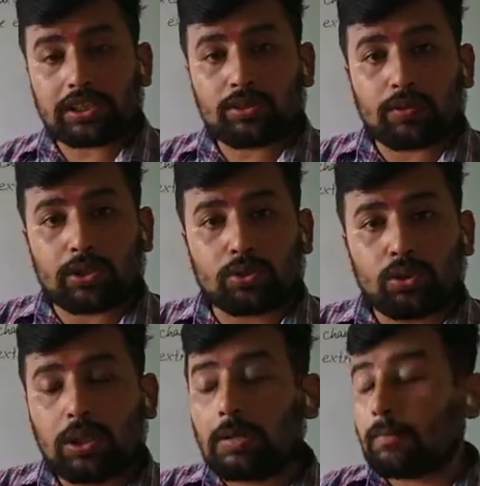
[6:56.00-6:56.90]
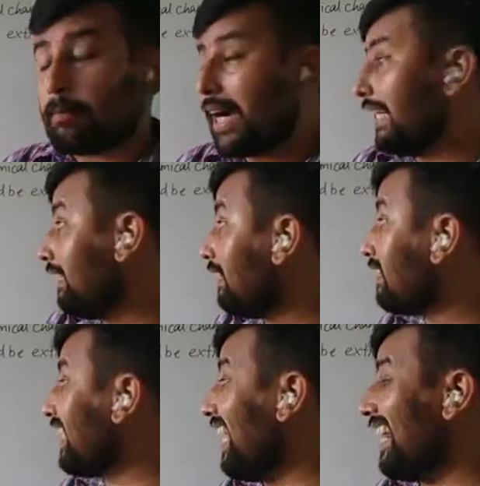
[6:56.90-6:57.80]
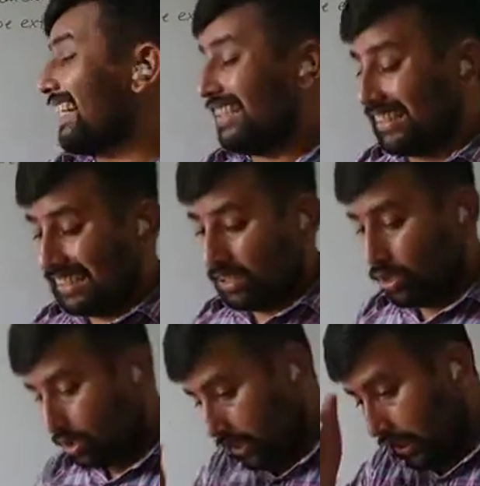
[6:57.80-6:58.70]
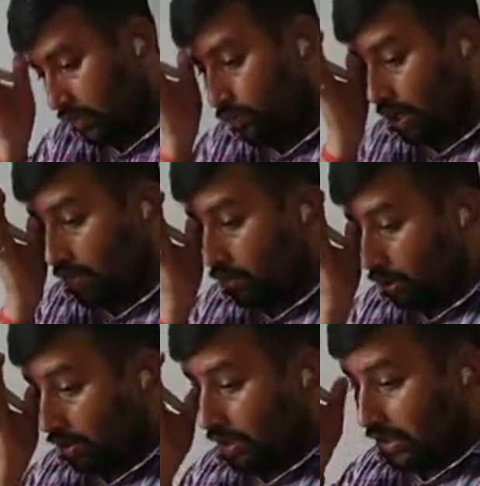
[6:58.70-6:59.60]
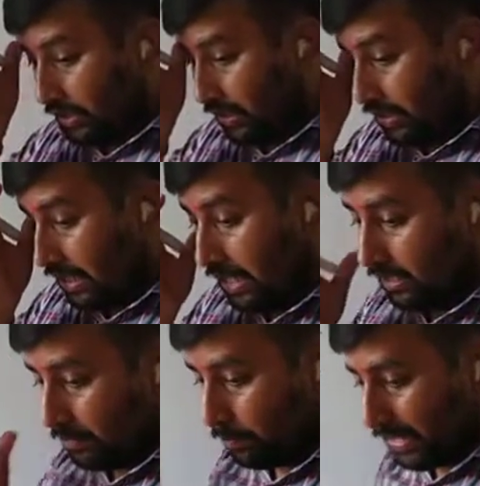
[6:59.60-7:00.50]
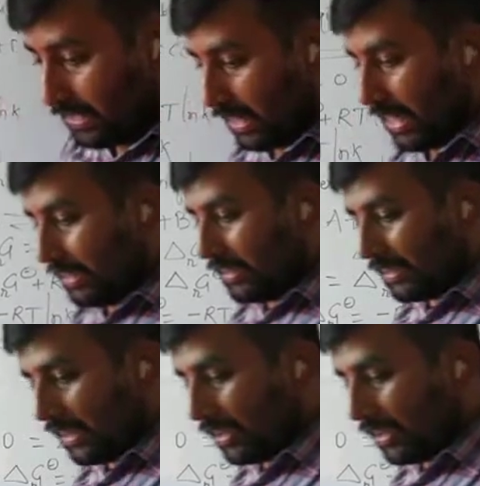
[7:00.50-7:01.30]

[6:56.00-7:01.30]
is equal to? Minus RT log K. If you have not written this, then please write this thing